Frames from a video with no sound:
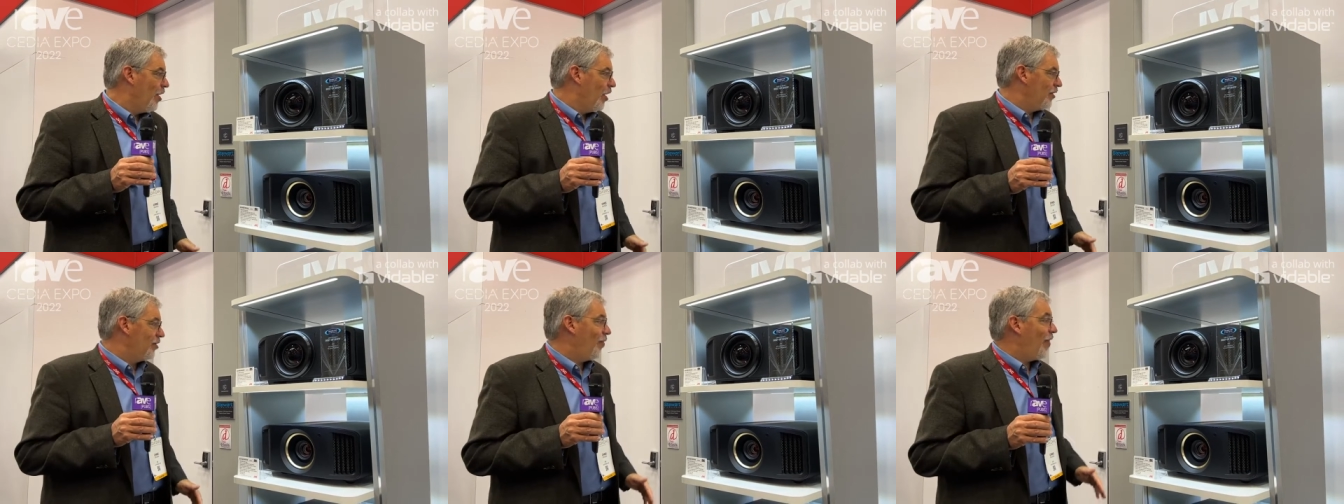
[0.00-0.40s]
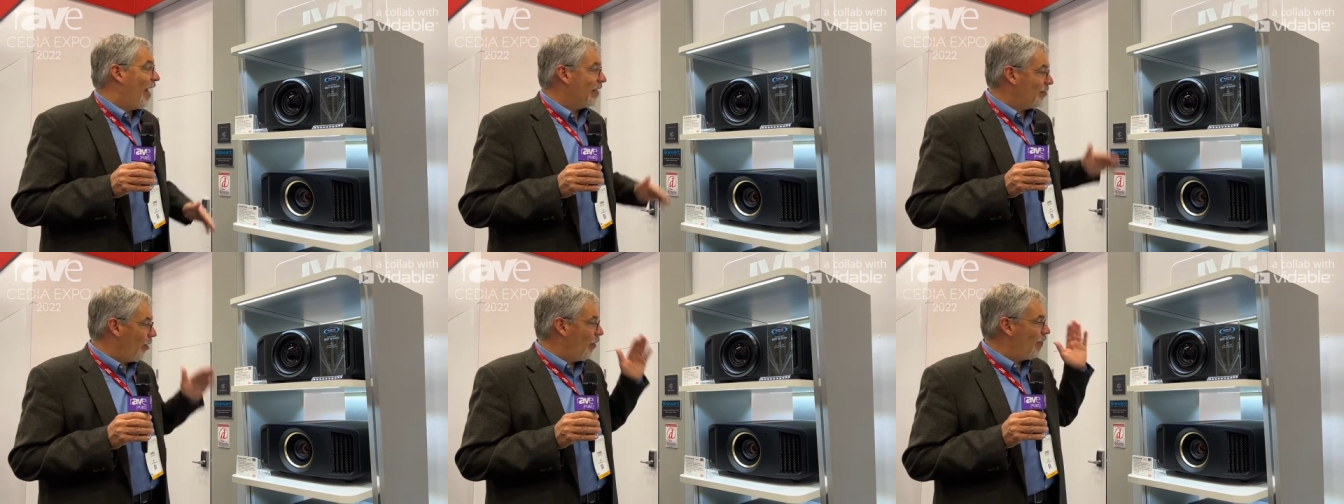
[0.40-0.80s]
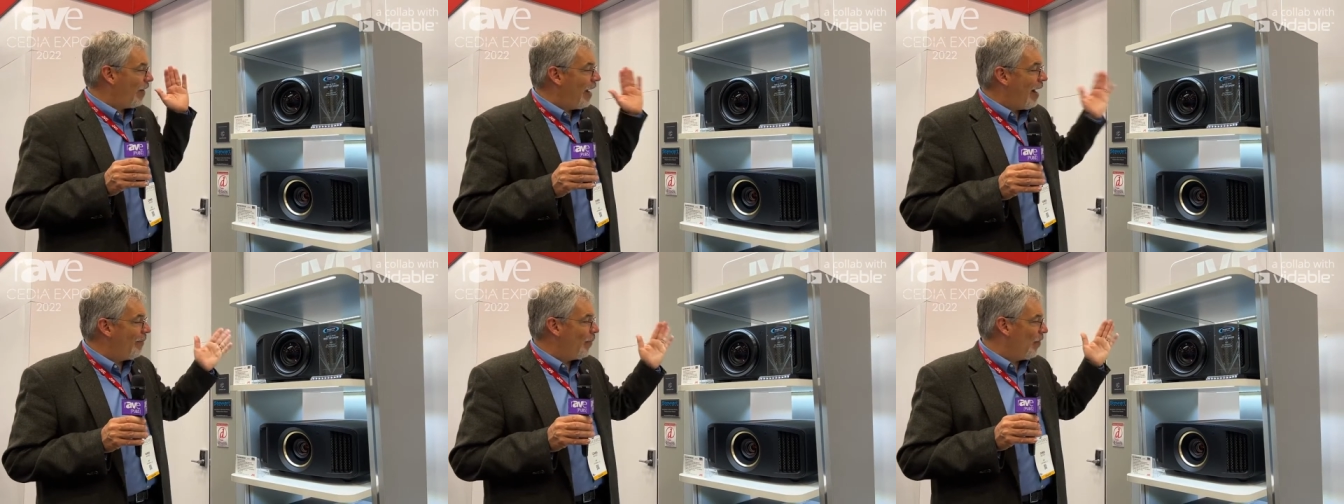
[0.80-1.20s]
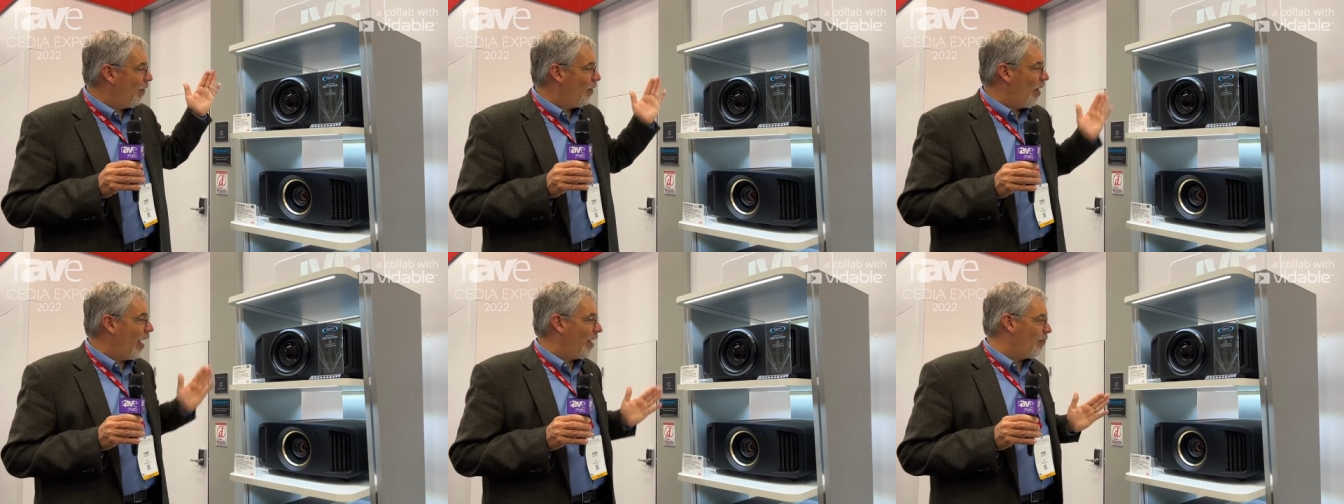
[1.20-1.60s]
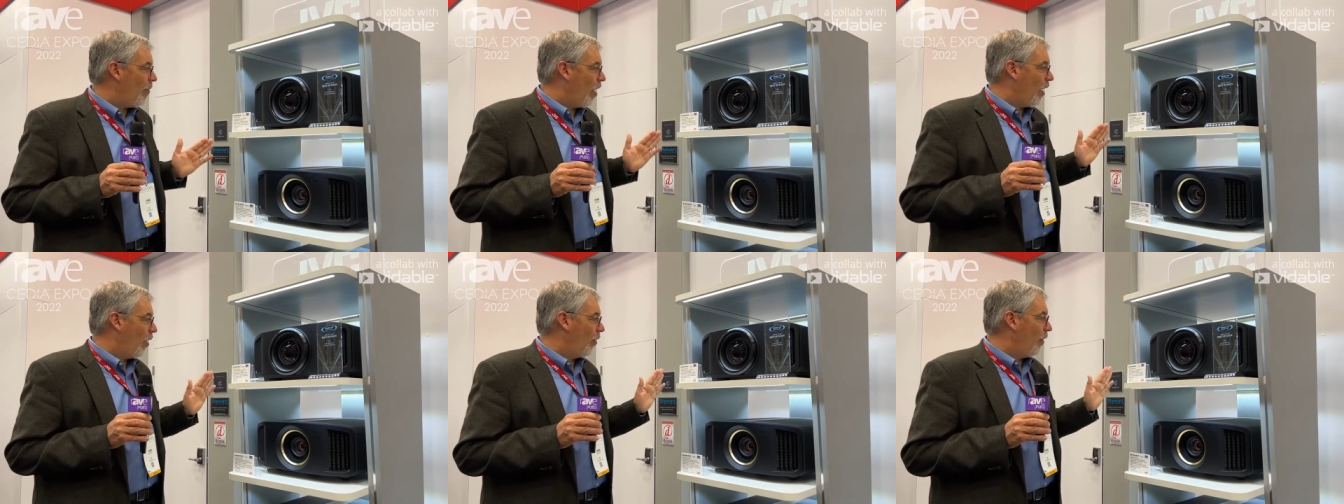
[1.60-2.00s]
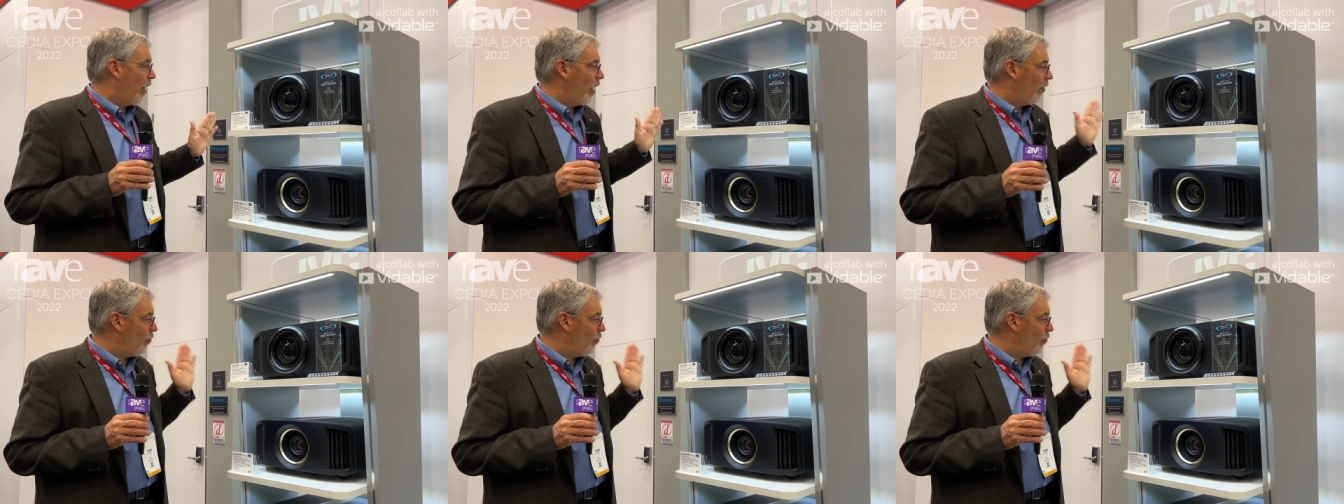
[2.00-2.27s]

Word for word: So that's our top of the line model at a